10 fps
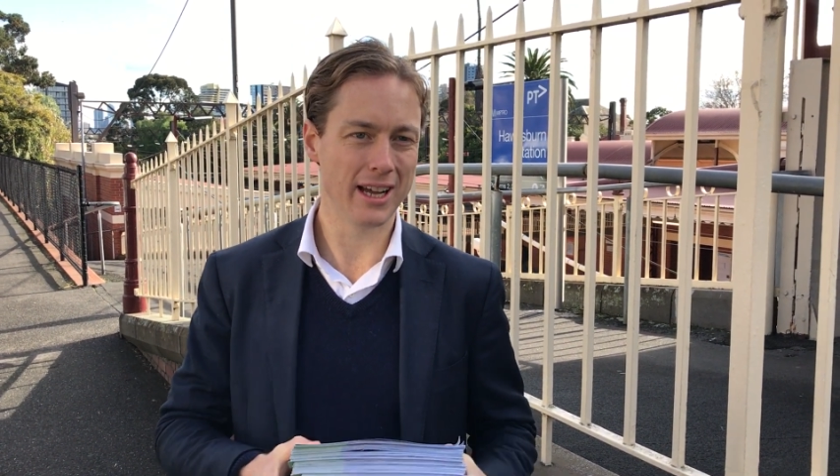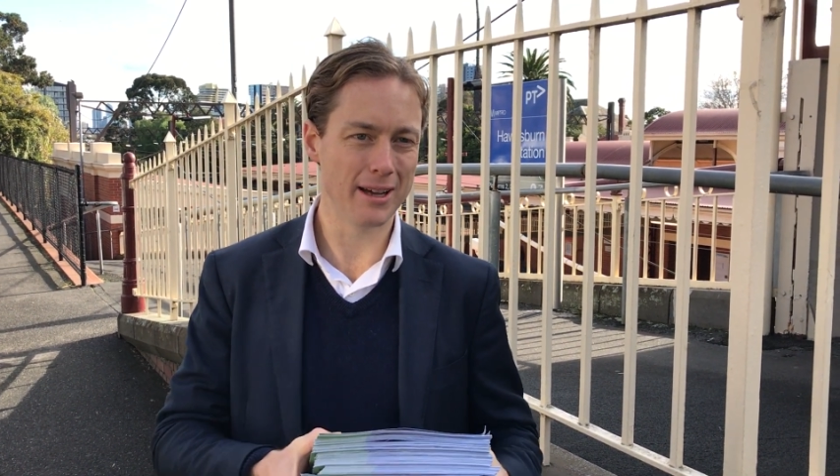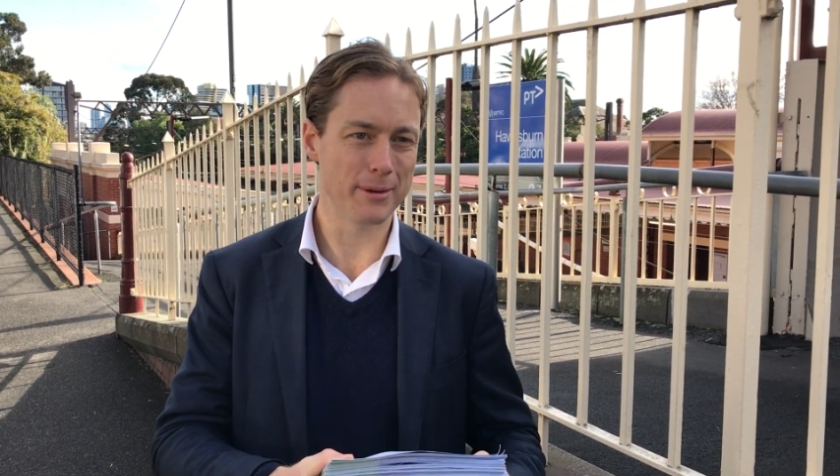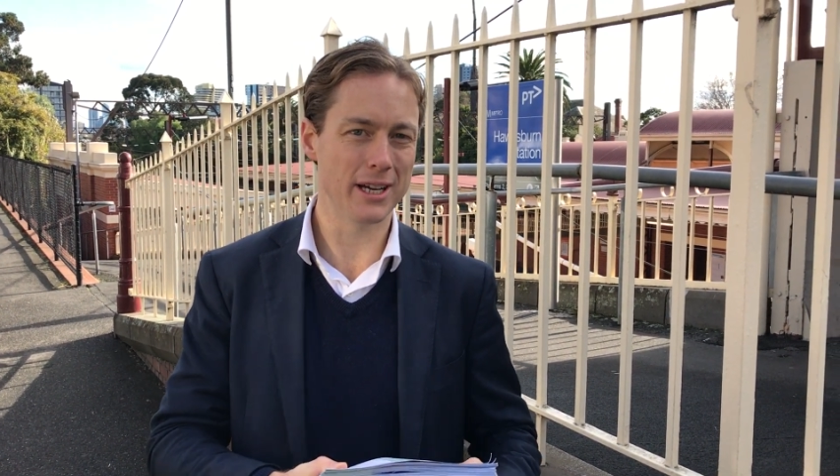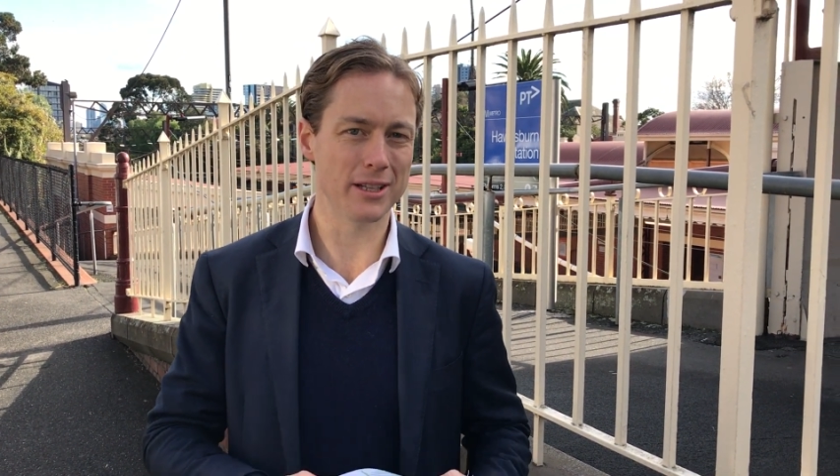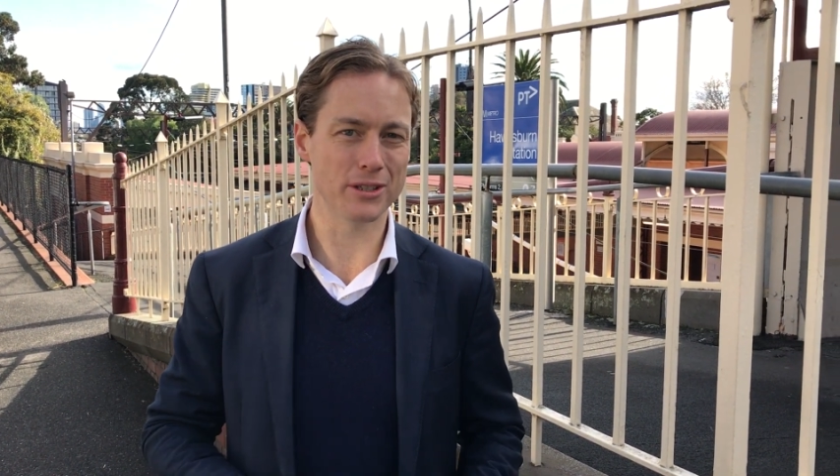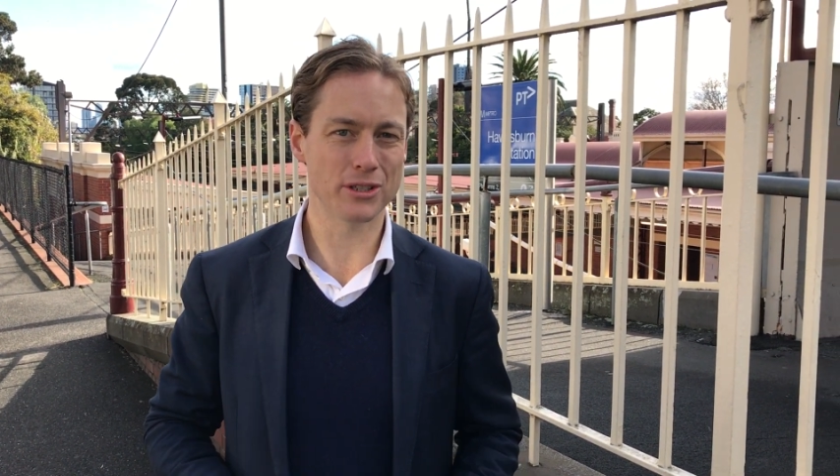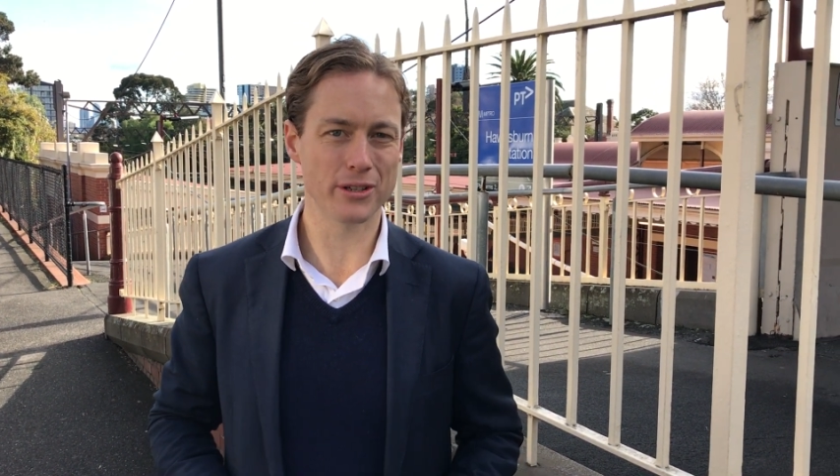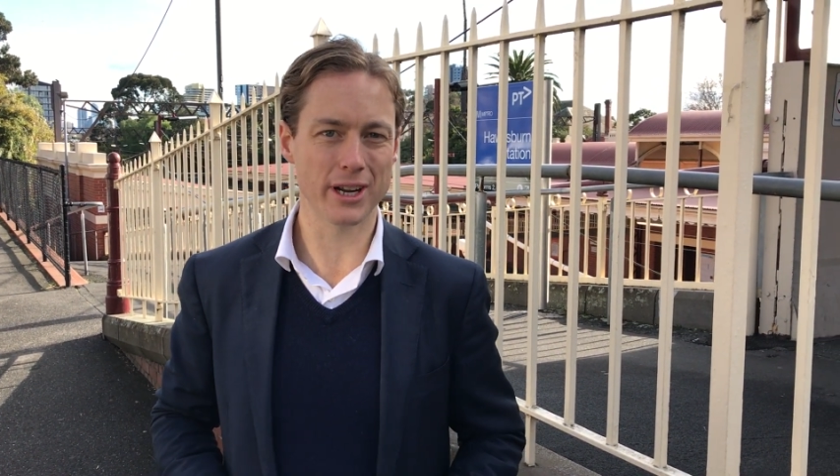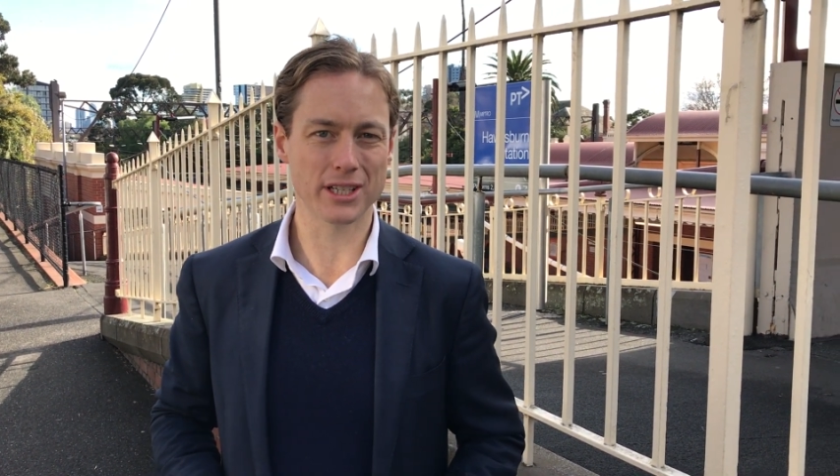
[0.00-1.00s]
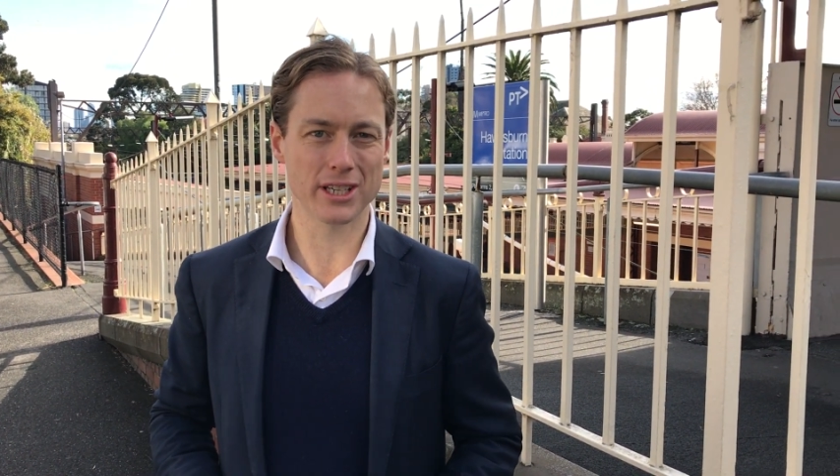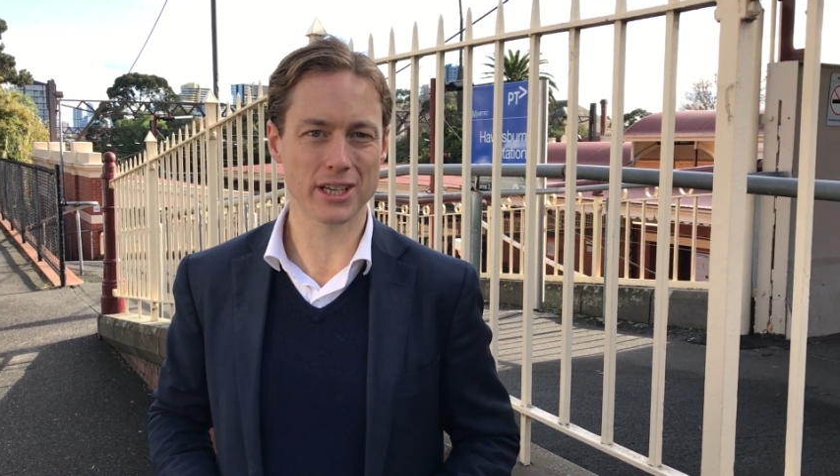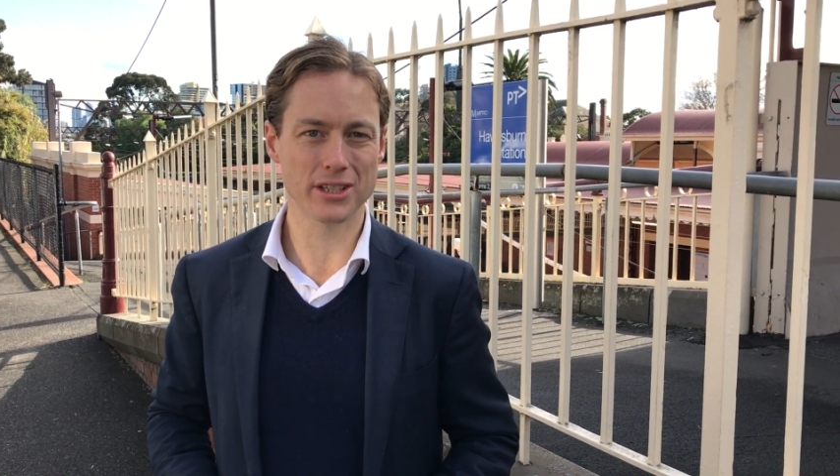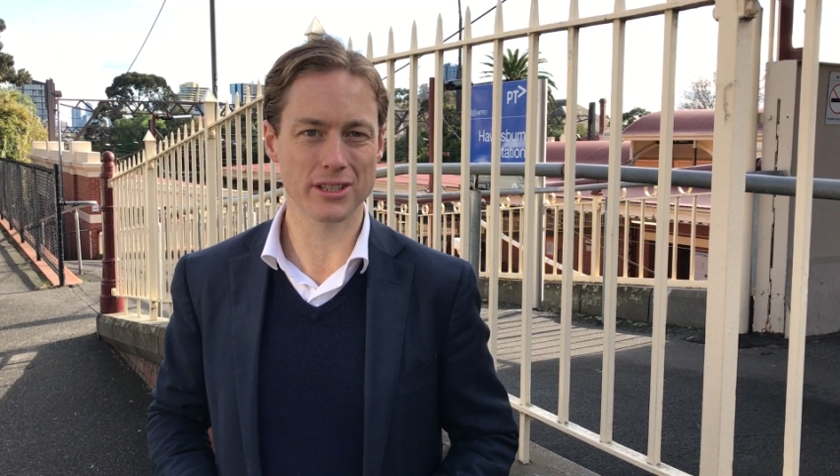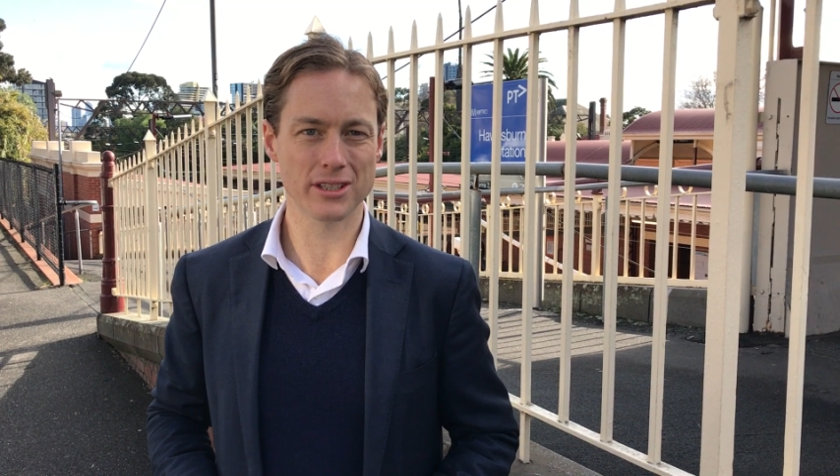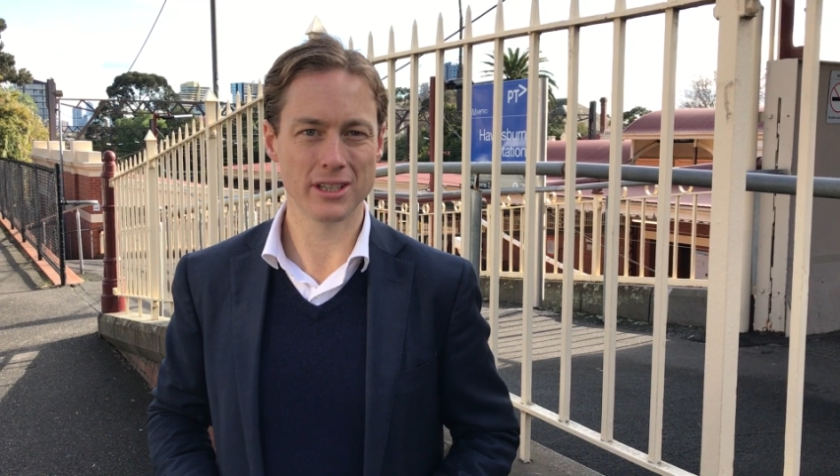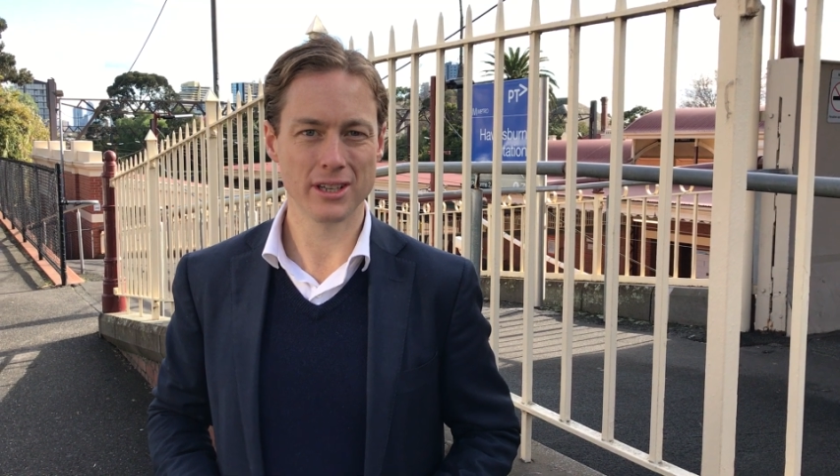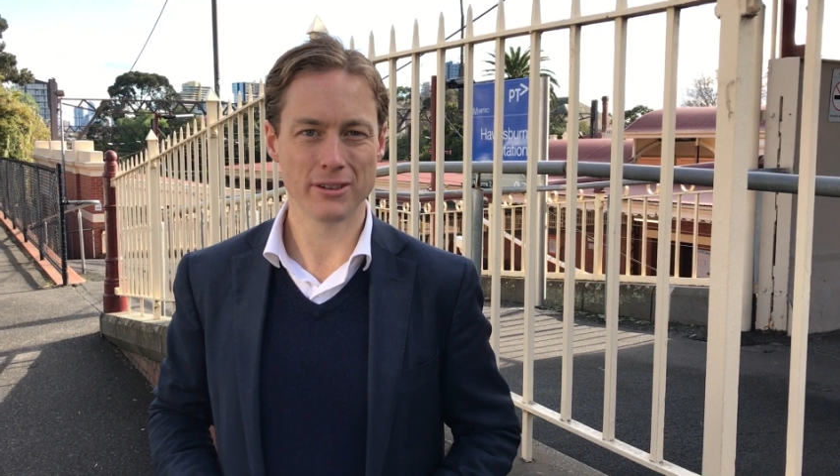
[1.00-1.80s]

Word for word: Armadale and Toorak stations,